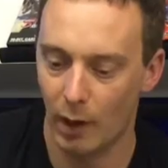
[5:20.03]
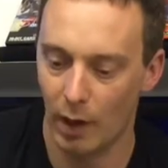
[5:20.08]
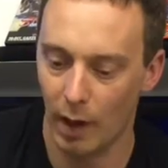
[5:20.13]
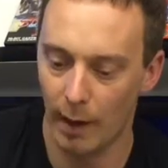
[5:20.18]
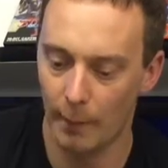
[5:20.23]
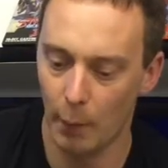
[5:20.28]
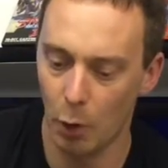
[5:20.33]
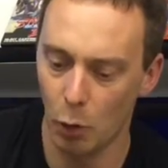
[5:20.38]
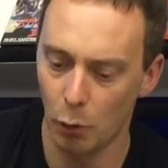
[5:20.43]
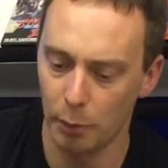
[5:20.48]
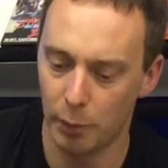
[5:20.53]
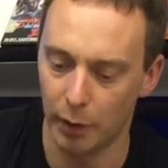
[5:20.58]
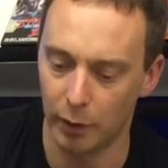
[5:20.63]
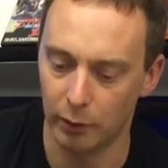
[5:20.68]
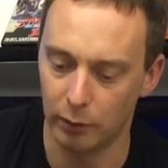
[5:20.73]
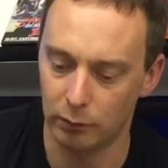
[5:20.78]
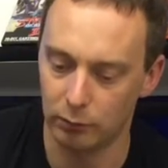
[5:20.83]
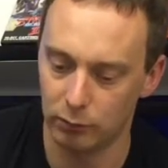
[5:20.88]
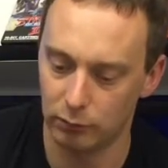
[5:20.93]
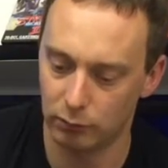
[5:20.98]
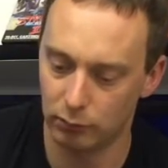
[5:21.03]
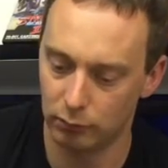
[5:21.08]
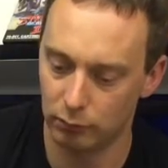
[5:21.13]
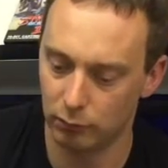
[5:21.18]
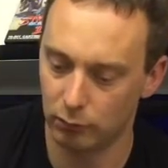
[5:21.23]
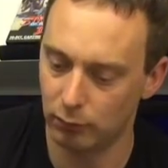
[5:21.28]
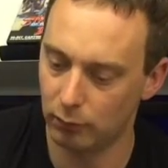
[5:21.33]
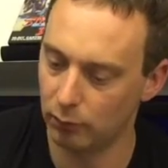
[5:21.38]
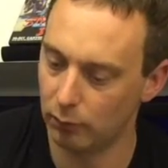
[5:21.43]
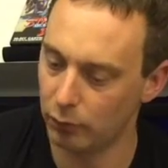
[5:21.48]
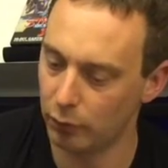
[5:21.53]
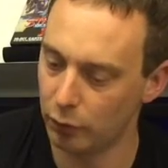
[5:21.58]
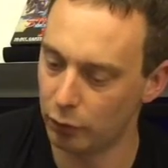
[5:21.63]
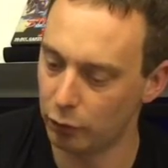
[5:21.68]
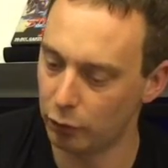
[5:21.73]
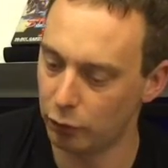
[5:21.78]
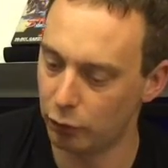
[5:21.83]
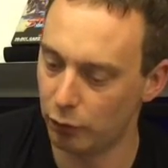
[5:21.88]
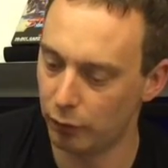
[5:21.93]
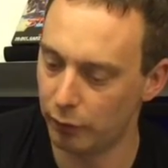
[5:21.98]
hoping they're going
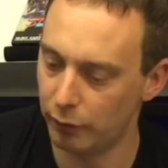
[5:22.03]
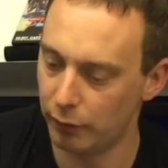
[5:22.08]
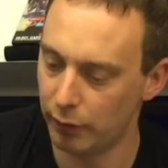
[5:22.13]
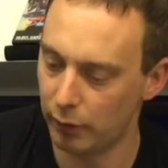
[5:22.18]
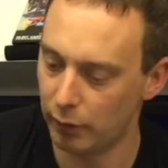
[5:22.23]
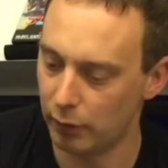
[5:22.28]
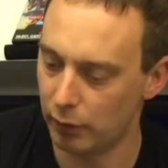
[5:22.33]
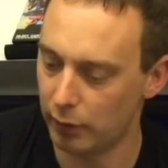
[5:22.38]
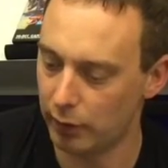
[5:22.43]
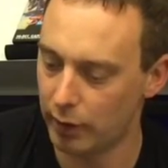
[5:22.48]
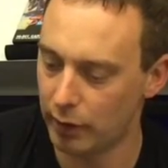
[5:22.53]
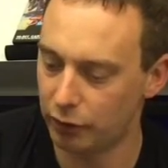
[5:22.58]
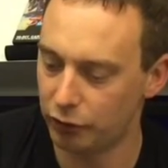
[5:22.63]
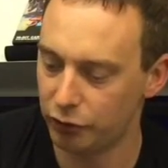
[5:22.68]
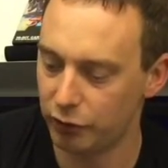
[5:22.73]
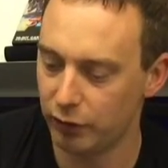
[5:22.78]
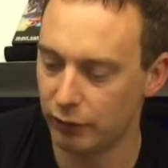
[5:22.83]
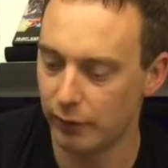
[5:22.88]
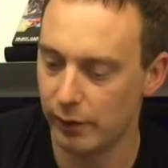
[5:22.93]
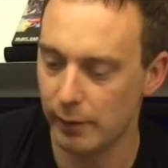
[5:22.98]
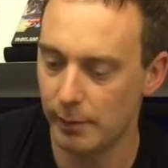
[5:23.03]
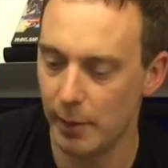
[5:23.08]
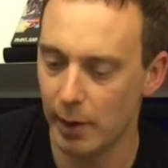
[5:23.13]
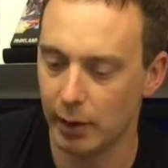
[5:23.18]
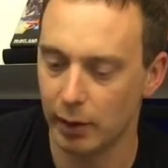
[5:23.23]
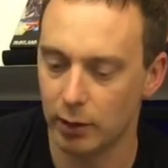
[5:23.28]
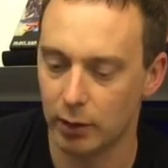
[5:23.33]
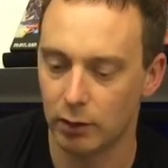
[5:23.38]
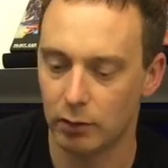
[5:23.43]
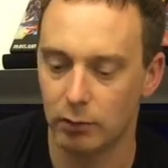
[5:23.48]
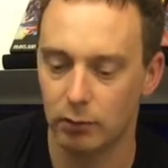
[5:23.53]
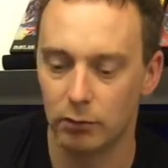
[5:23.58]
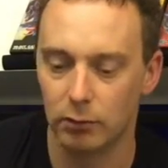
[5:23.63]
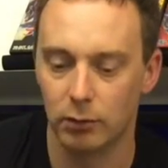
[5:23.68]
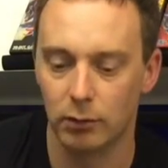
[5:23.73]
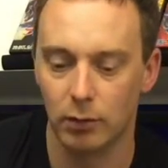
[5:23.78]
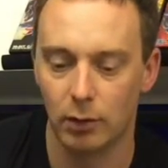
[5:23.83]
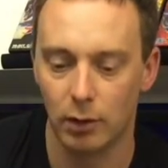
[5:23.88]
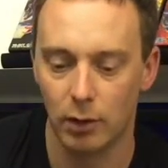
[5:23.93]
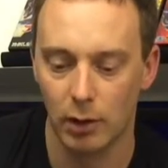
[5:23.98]
to do an HD remake,
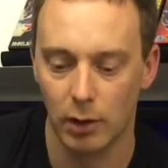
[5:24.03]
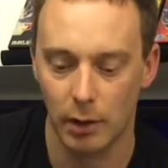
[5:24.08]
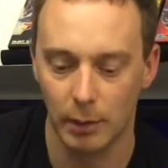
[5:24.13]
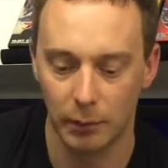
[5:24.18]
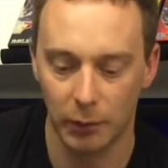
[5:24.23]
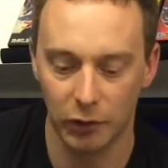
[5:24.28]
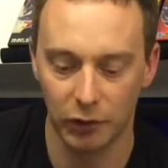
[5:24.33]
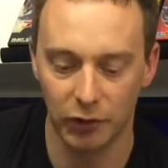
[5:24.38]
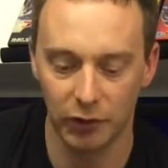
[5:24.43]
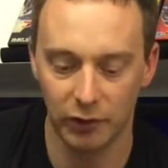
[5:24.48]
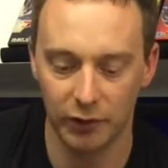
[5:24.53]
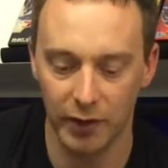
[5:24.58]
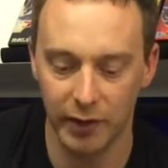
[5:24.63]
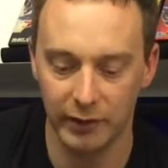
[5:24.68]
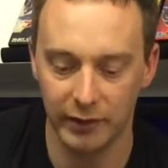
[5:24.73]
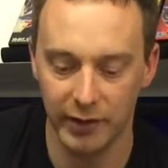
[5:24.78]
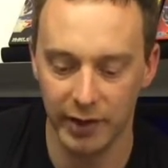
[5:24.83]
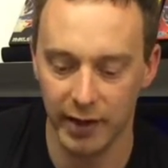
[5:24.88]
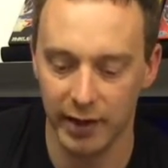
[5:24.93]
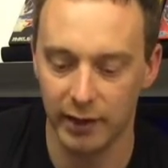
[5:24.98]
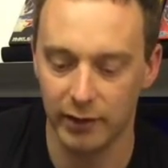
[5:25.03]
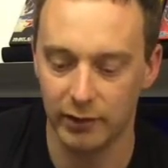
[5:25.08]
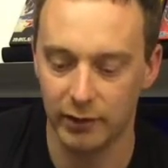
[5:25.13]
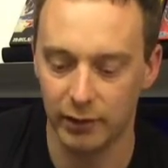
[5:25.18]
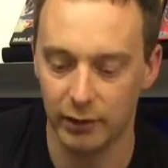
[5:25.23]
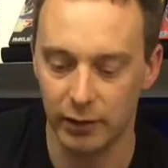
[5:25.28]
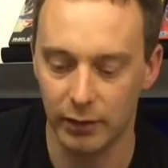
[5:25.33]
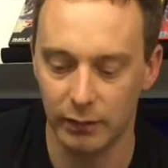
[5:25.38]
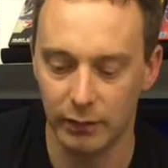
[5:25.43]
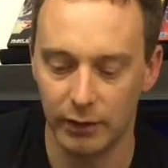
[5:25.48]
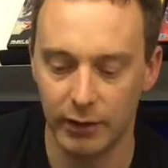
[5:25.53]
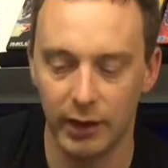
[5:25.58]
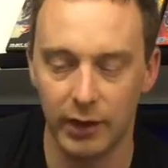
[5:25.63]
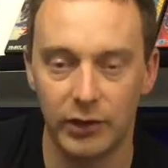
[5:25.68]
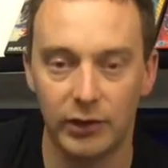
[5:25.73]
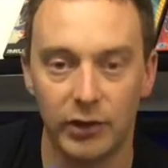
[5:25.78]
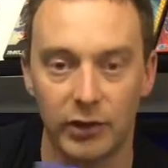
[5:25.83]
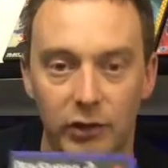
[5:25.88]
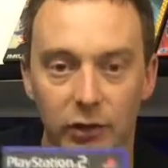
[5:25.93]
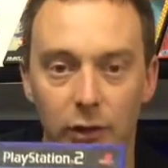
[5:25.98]
because if they did and they
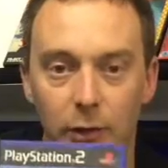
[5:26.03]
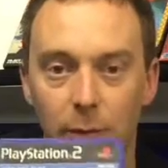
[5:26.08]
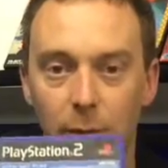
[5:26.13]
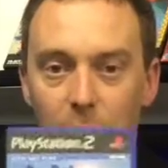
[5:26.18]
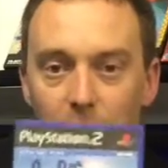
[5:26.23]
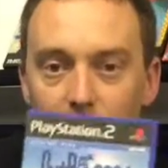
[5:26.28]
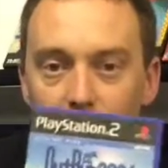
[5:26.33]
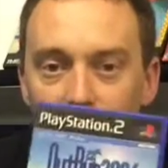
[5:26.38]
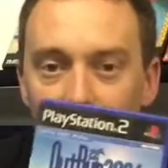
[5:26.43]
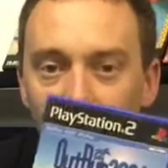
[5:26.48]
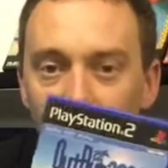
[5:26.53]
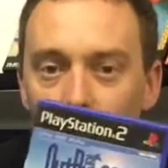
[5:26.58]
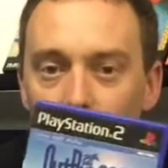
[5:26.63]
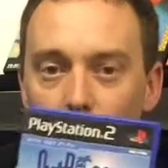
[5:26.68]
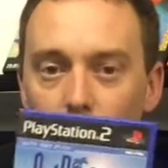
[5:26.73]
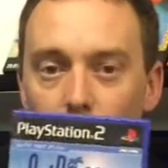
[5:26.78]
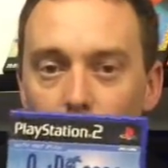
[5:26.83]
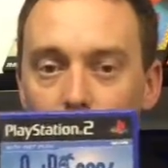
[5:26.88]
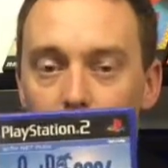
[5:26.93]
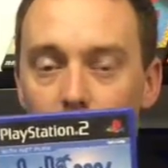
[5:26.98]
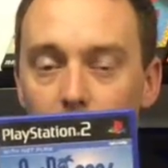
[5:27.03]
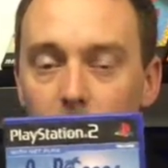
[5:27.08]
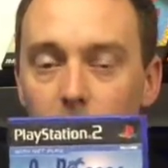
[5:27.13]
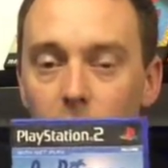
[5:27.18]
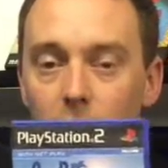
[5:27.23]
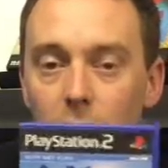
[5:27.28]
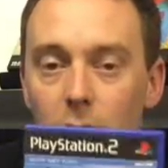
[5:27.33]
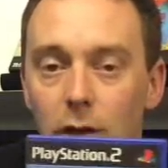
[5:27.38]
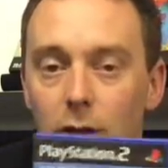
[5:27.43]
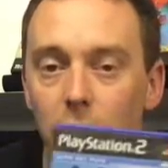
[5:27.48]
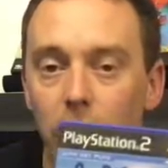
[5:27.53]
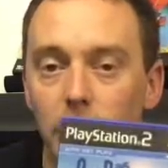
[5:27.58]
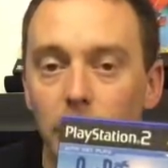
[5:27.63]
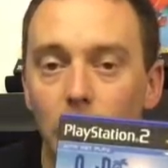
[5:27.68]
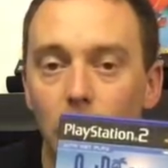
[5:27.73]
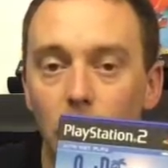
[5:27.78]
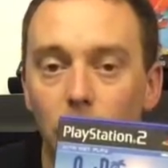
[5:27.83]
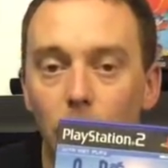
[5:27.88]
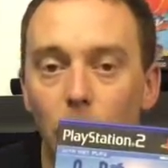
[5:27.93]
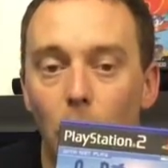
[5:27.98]
released this on a PS4 or an
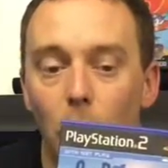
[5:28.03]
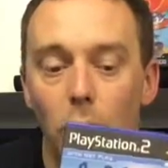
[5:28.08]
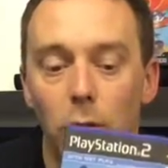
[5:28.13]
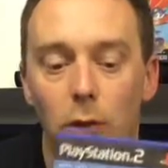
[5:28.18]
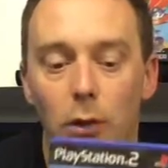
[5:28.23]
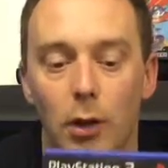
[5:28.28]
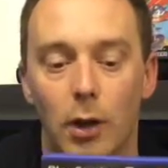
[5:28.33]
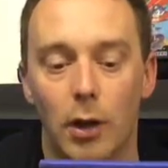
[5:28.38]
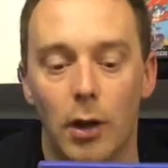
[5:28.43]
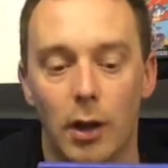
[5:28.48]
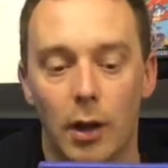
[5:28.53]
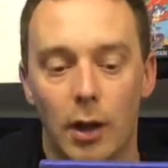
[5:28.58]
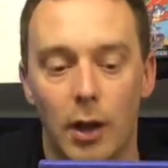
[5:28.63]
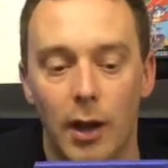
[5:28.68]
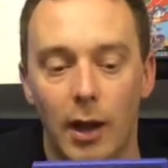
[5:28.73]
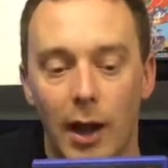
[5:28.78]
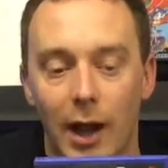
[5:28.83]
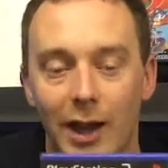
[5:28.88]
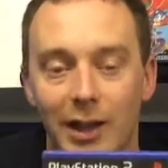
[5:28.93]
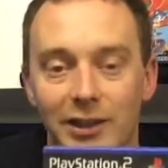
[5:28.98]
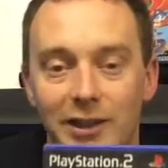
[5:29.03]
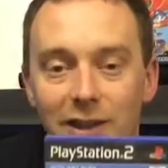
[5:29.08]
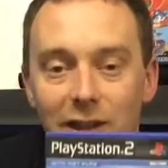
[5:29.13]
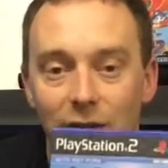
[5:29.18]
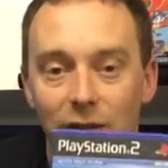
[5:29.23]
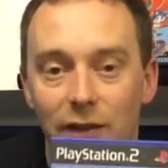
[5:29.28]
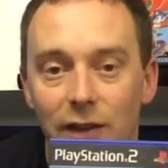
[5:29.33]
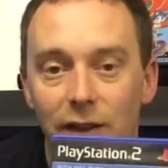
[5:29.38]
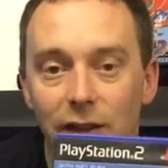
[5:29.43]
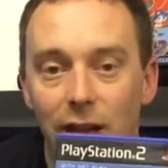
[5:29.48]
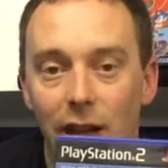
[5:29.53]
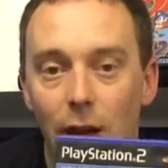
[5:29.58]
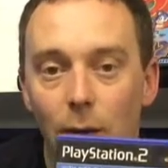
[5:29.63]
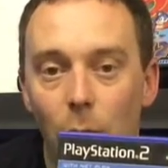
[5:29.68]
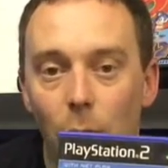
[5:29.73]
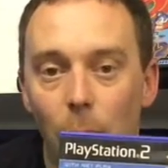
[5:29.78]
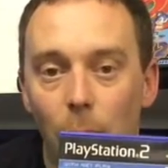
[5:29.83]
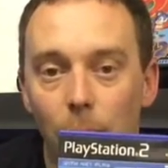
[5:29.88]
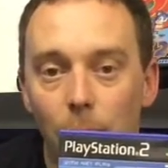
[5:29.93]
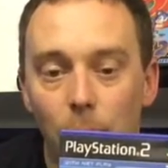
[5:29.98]
Xbox One, I'd definitely get
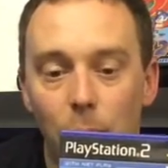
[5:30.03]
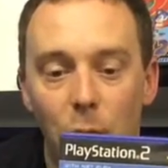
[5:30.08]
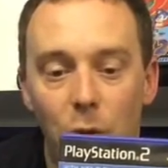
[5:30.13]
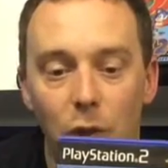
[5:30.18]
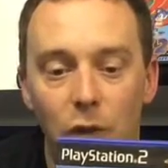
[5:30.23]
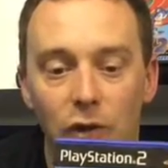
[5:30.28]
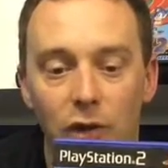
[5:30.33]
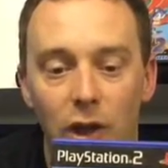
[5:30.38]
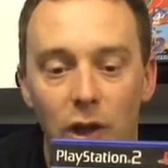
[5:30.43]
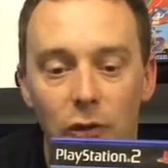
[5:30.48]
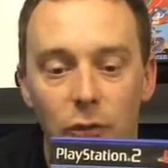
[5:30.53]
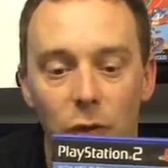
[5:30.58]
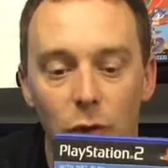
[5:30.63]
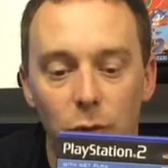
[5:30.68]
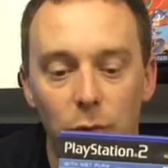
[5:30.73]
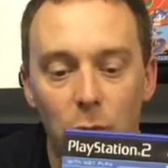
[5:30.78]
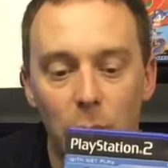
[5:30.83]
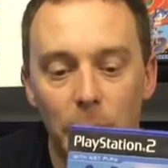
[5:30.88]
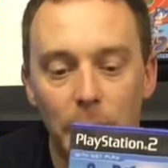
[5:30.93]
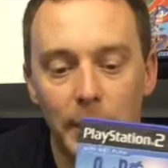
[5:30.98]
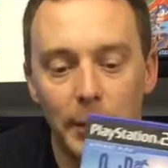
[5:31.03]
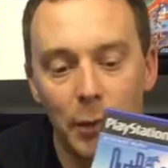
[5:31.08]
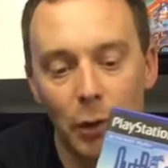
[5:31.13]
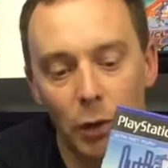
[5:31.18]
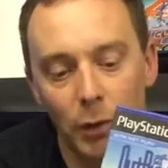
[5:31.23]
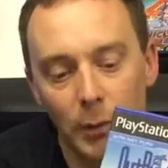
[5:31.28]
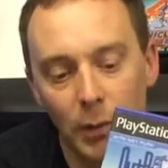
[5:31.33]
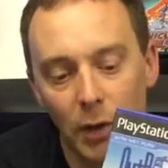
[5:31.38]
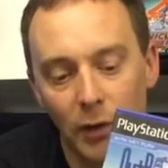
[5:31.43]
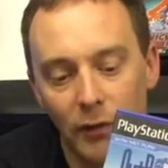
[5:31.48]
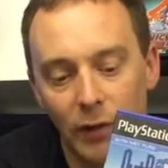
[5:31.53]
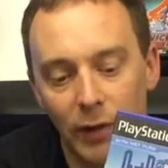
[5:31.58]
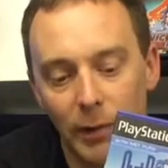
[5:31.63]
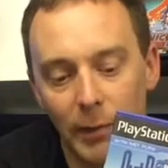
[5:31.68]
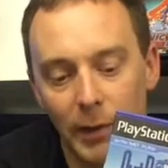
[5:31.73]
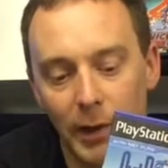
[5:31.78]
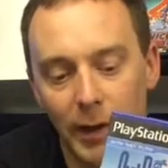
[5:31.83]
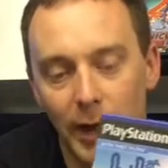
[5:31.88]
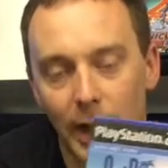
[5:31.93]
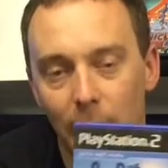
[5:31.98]
one, because that's what's probably putting me off at the
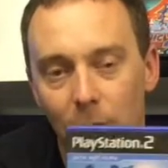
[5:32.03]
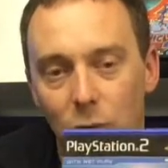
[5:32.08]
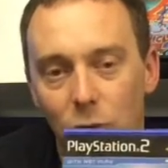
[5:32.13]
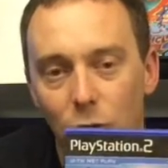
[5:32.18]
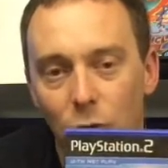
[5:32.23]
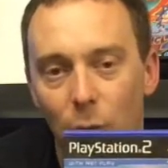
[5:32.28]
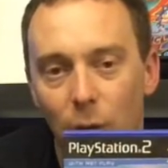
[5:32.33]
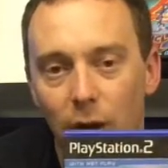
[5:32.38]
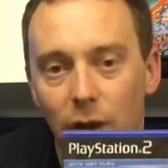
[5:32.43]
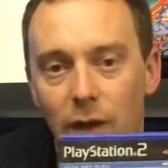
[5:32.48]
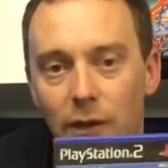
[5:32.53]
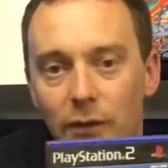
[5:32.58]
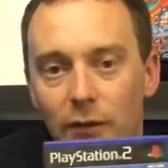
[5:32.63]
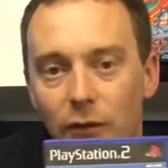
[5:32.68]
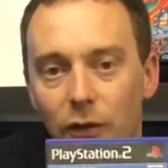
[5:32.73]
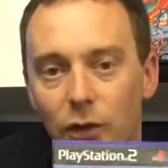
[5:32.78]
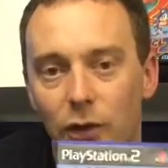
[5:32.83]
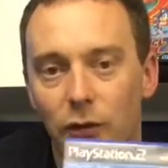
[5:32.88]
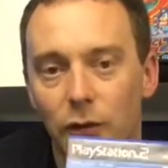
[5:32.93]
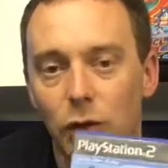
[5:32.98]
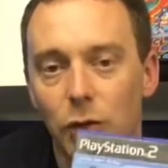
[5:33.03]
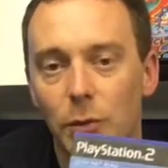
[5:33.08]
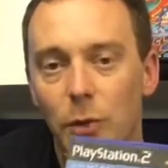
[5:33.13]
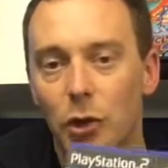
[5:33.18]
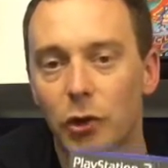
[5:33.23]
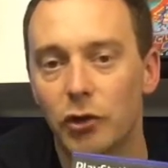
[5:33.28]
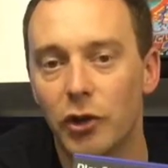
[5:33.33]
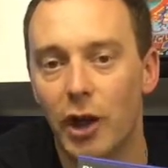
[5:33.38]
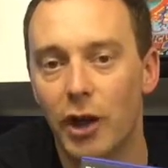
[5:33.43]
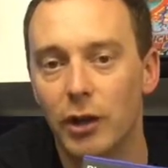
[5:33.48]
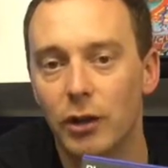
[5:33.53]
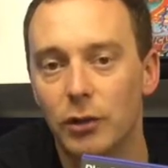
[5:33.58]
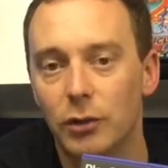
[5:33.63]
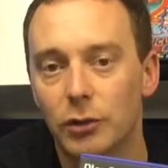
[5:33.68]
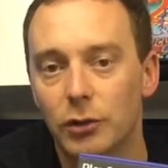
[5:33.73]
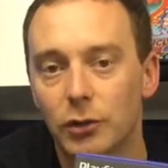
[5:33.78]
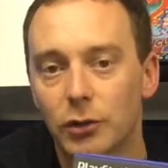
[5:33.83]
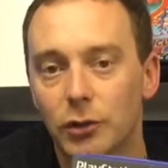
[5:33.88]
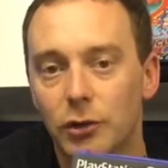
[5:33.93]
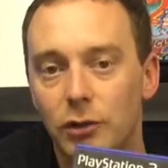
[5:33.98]
minute. I'm just waiting for a few more
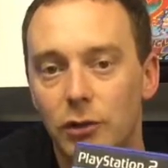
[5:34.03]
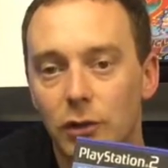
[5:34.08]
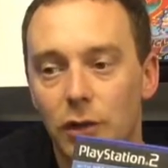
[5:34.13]
titles,